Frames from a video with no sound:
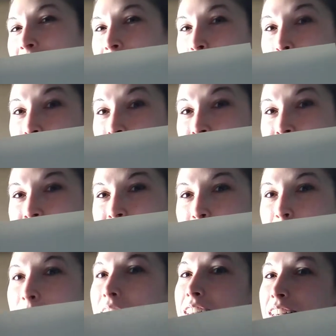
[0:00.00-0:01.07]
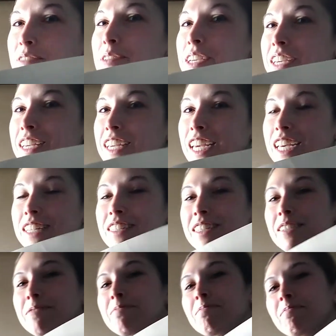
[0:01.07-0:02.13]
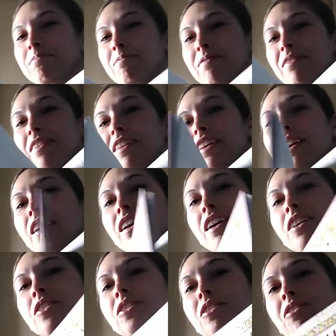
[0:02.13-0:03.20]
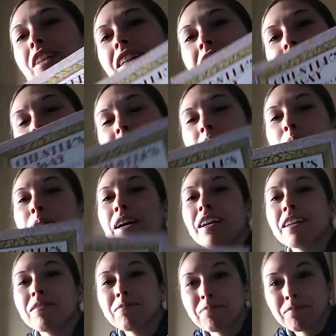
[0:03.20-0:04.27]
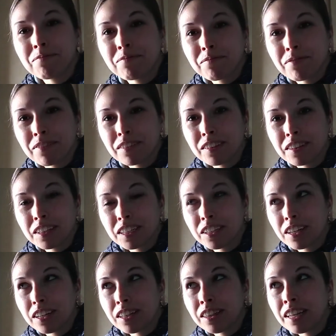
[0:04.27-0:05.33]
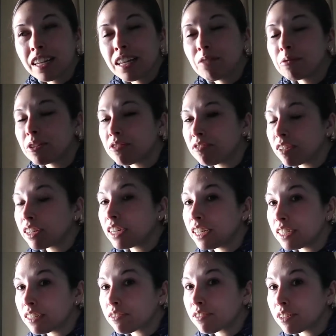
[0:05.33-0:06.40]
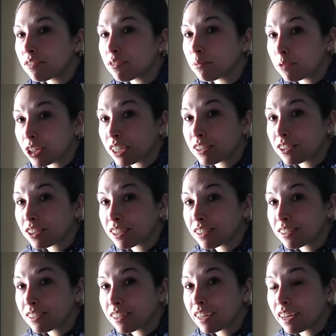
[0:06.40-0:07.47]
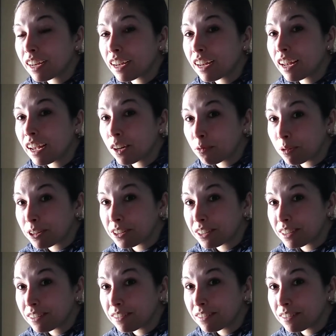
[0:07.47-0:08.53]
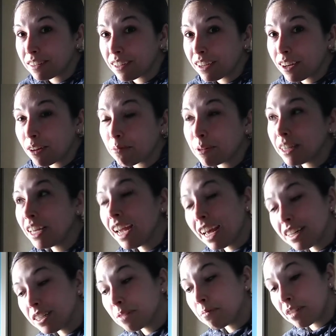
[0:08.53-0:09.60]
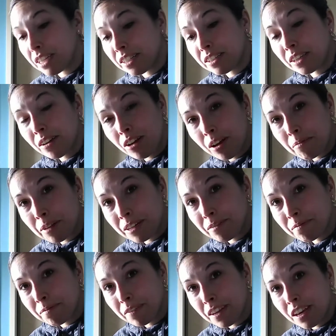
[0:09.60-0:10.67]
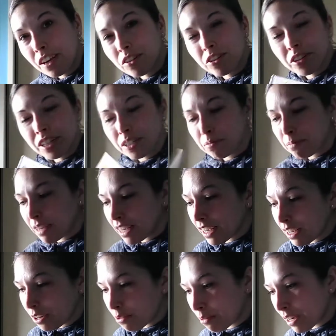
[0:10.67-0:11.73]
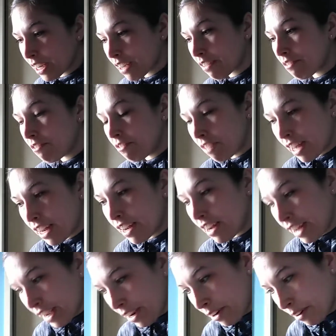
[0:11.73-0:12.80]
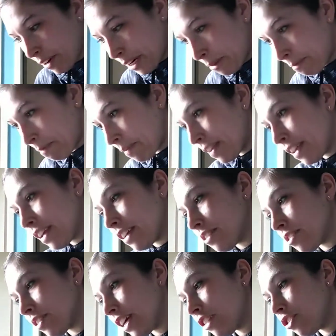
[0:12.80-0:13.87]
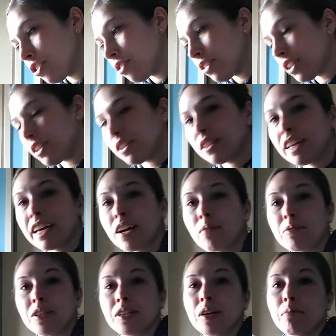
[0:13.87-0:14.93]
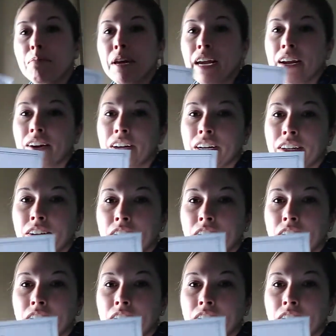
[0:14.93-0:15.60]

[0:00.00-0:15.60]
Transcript: what happens there, but I think we can guess. So let's think about it. Lily was very different from Chester and Wilson, but they had some things in common. So let's make a quick Venn diagram. So that helps us compare and